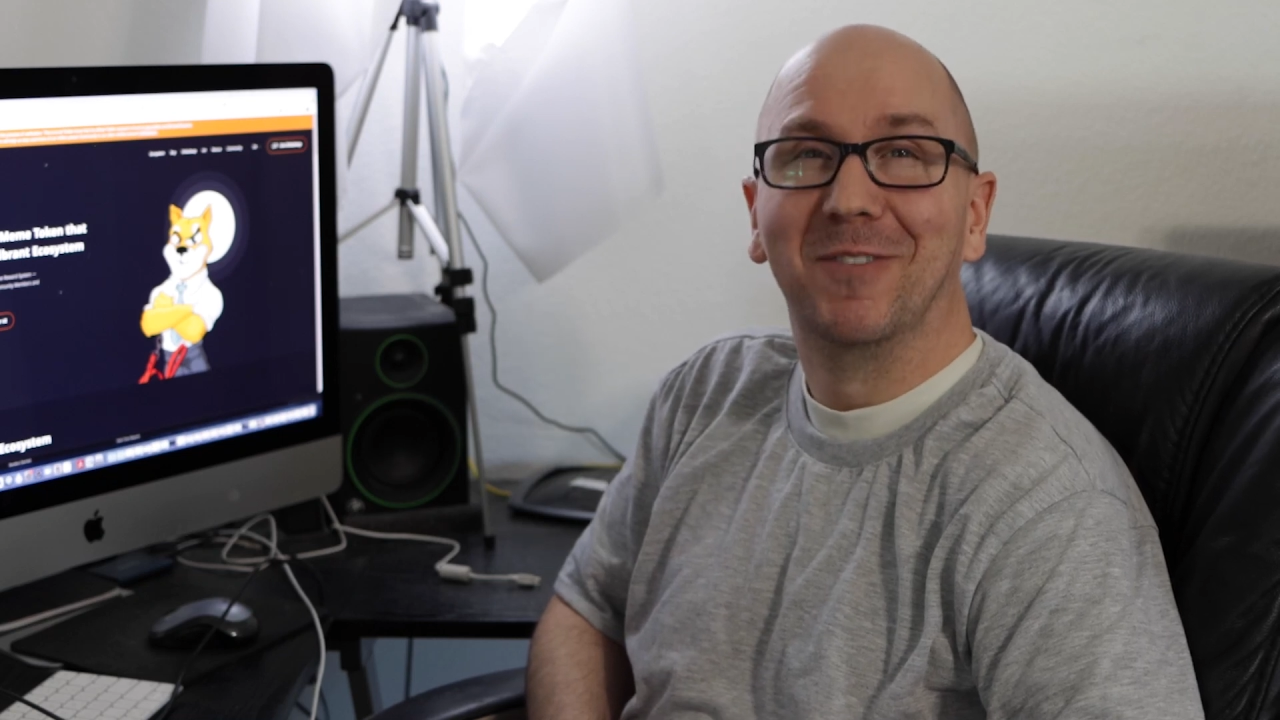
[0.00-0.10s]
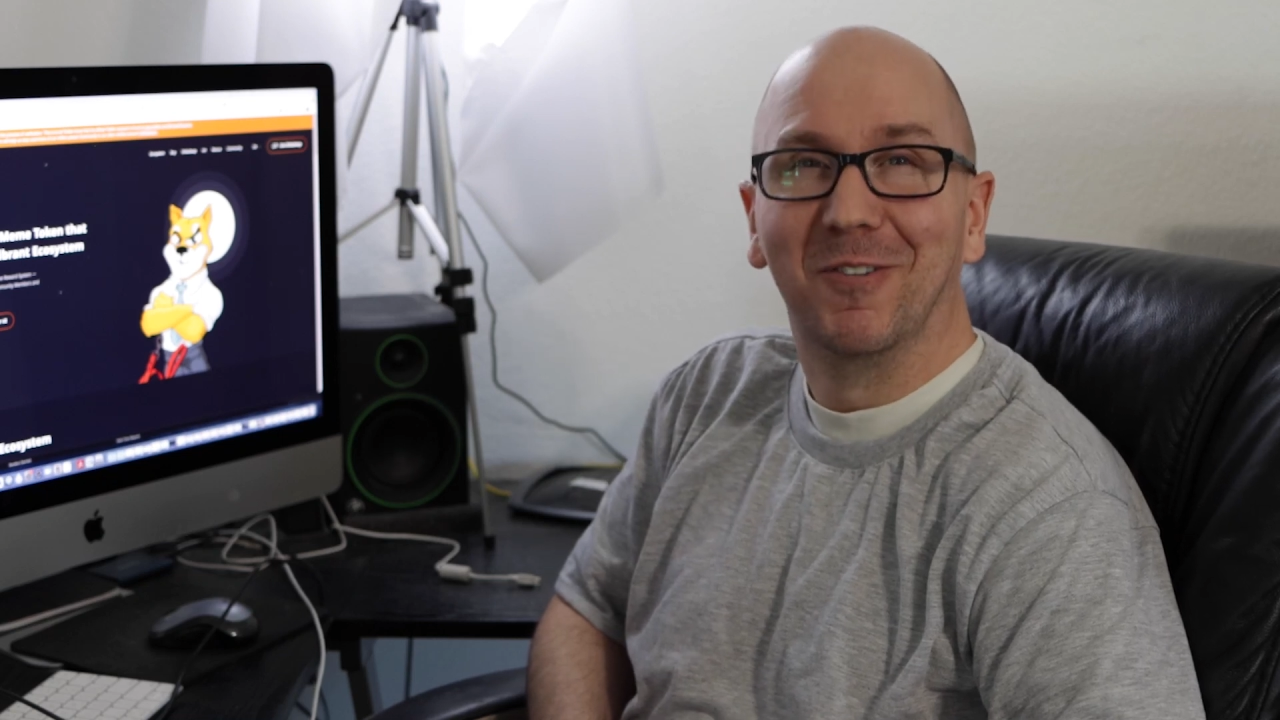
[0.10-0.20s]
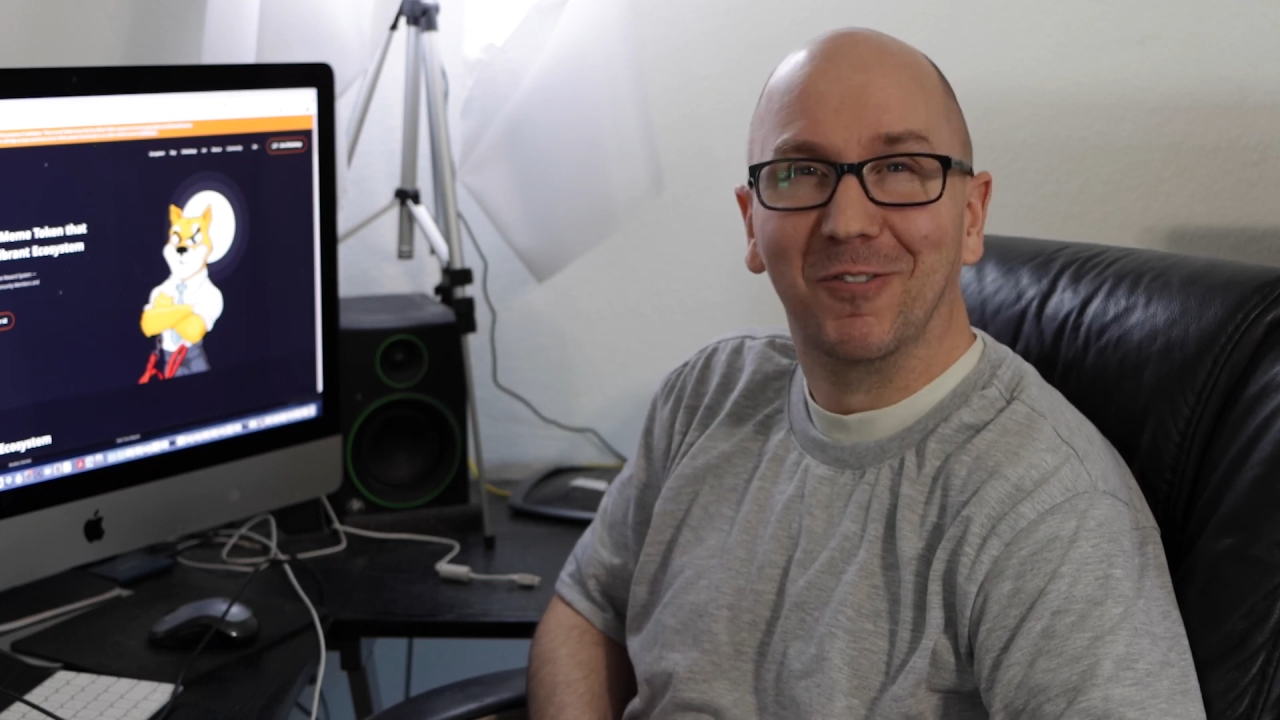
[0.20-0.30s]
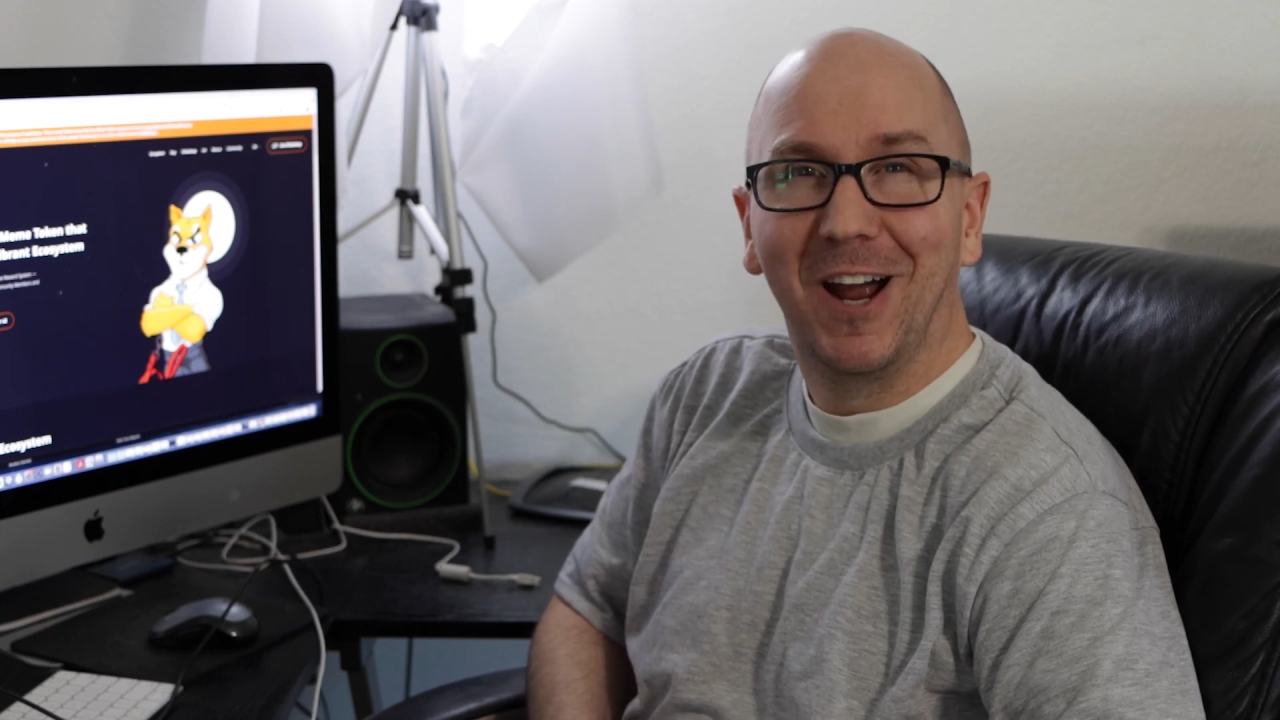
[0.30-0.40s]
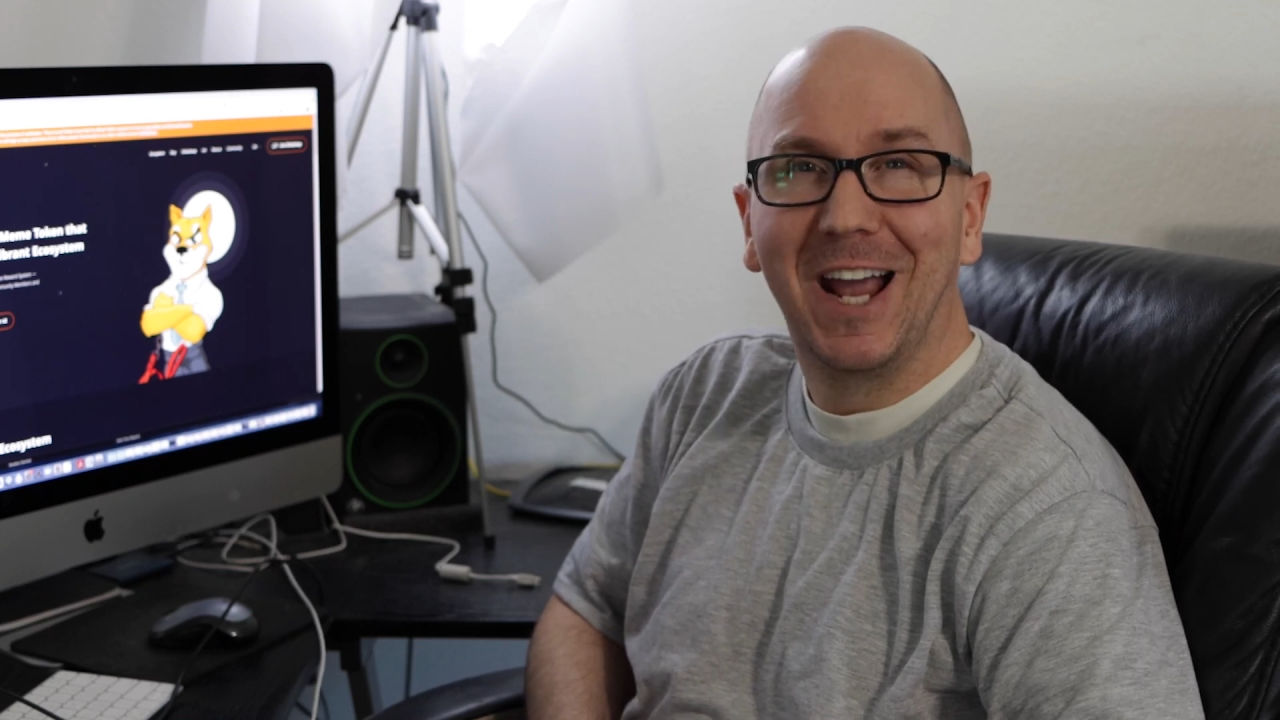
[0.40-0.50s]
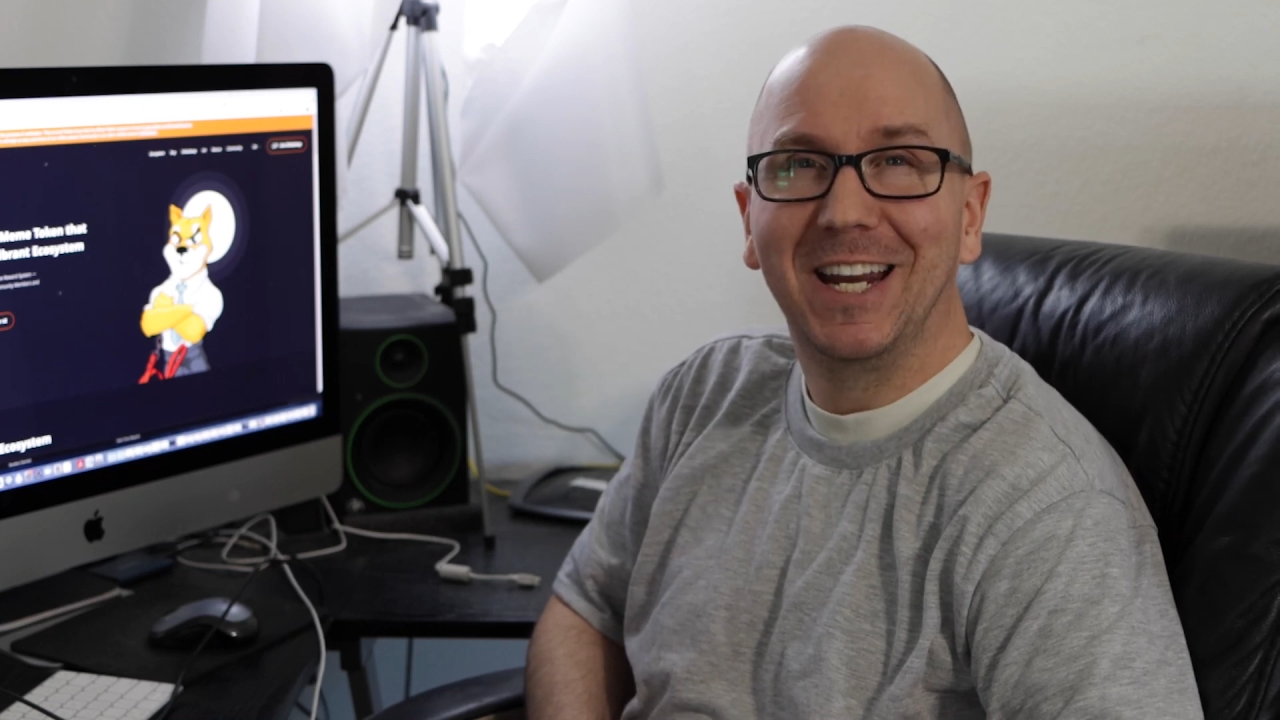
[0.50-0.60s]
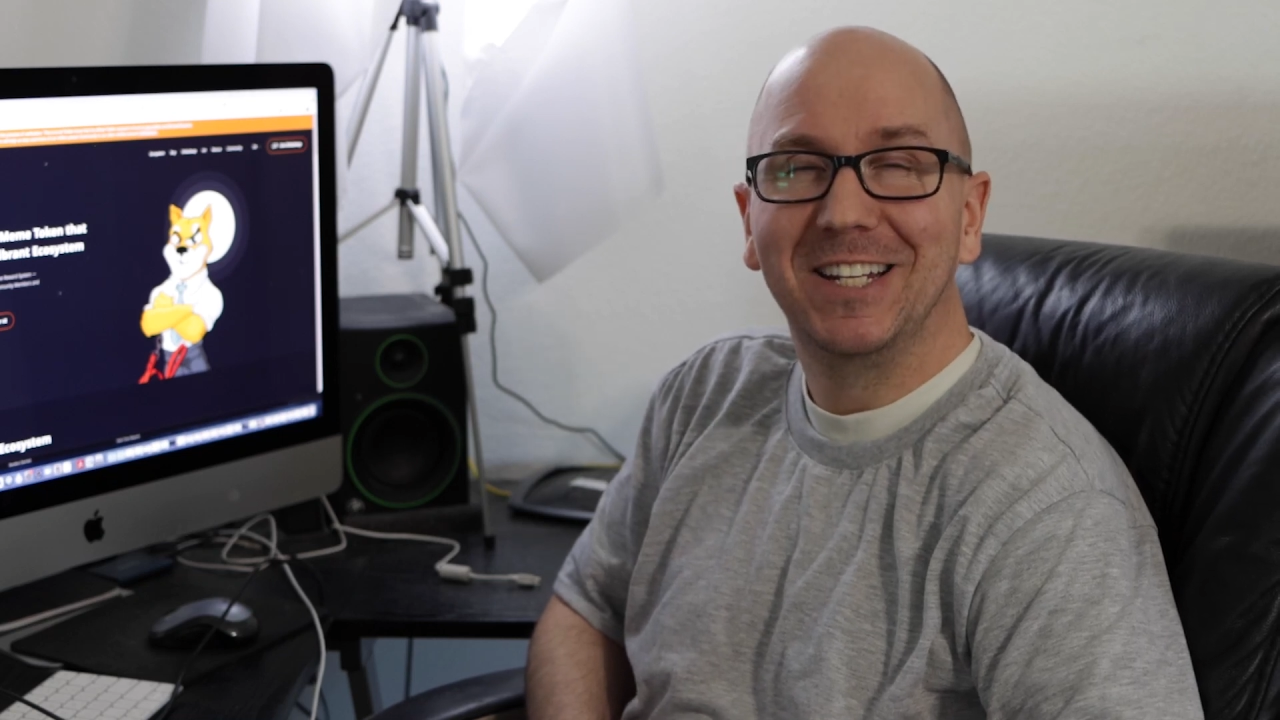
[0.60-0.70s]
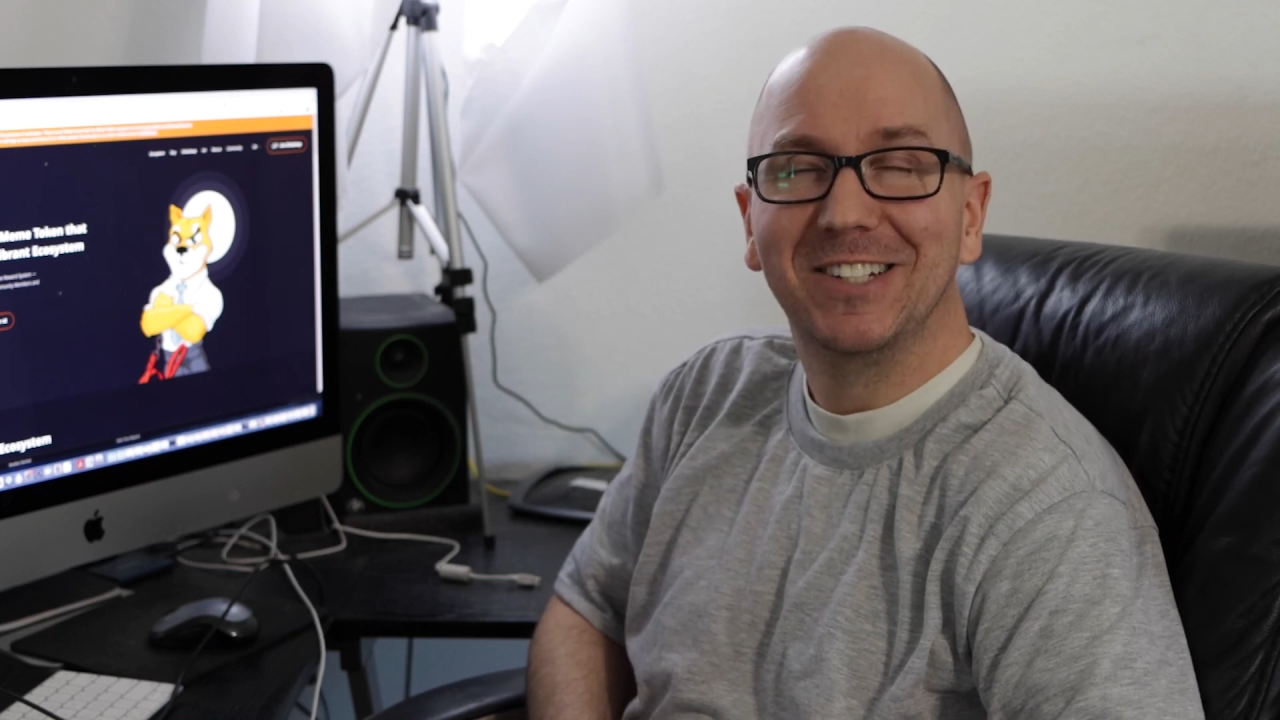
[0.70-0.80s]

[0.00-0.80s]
variety